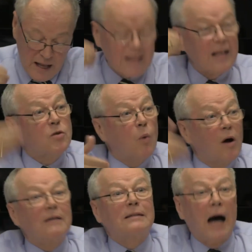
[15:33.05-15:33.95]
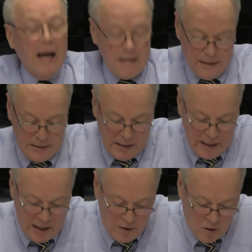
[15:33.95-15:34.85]
That's what guided
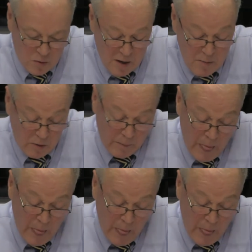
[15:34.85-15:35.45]
those people.